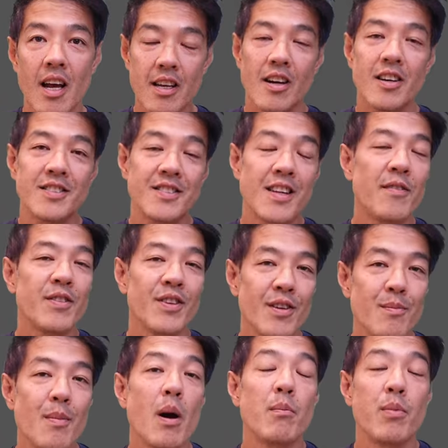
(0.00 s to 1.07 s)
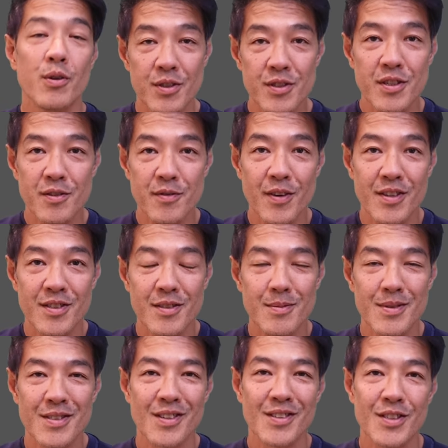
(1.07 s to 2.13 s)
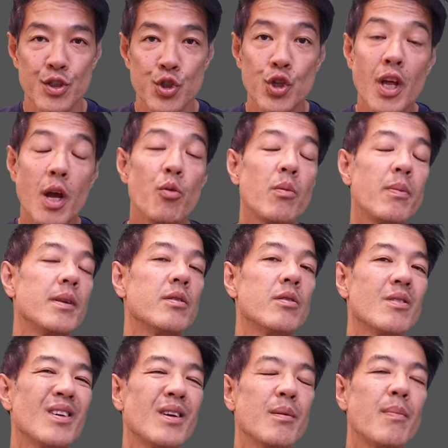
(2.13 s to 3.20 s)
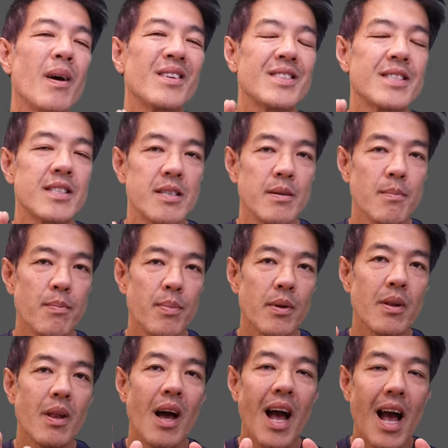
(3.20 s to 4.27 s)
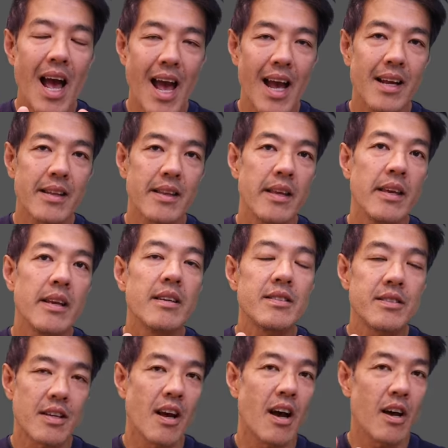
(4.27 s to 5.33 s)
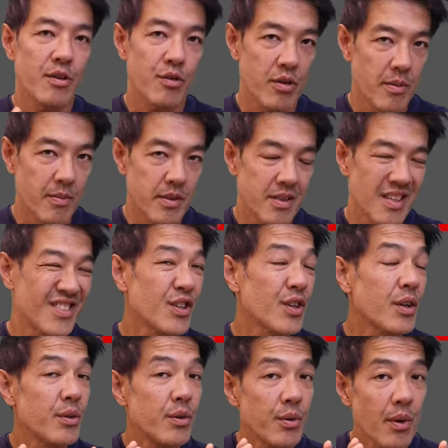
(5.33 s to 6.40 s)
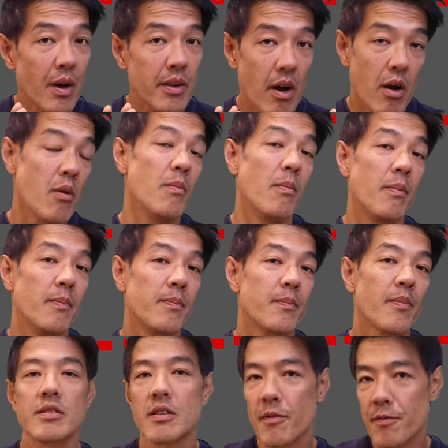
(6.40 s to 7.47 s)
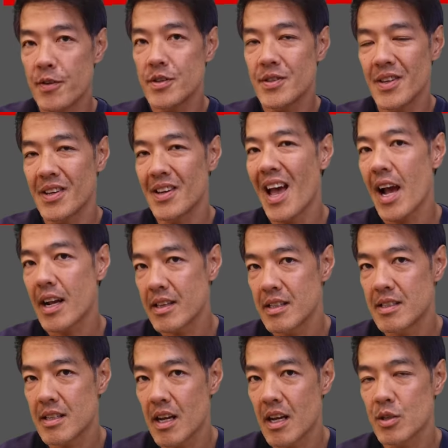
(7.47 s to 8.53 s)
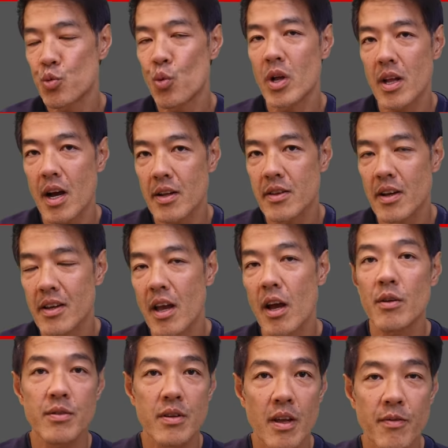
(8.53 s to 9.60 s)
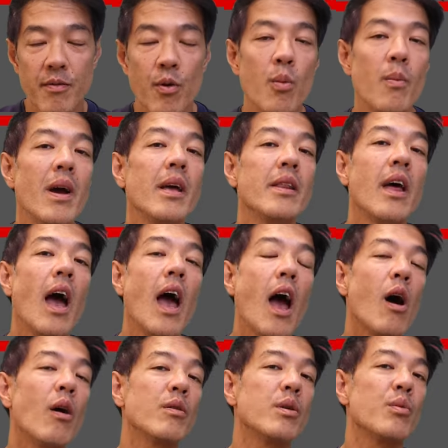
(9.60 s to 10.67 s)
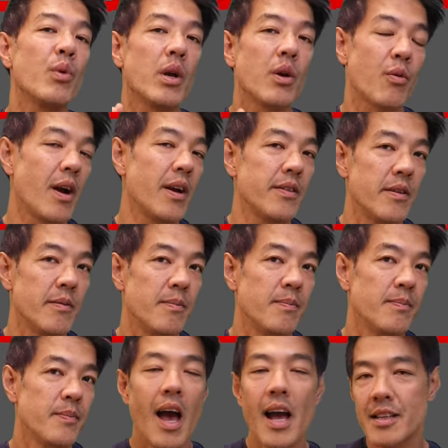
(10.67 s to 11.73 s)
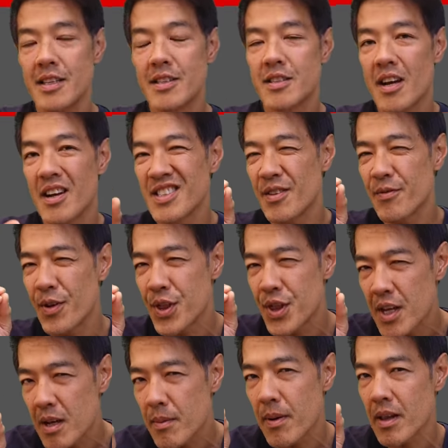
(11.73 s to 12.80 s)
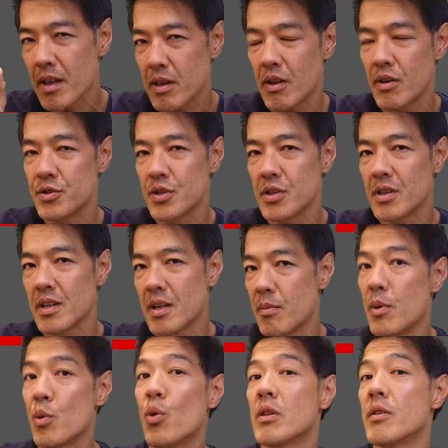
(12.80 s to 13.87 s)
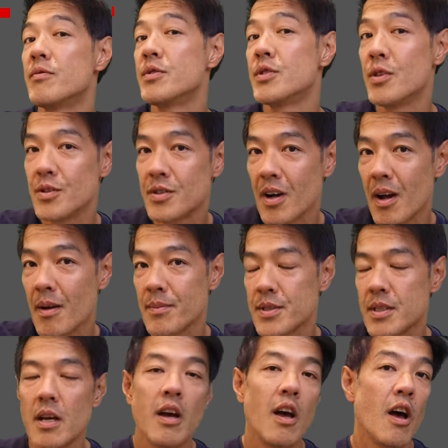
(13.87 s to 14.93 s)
Hey guys, Davin Lim, board certified dermatologist. Today we'll be talking about simple acne scar treatments that you can do at home. So the first thing, acne scars, what are they? How do they form and how do we grade them? Acne scars, if you think about it logically, can be one of two types.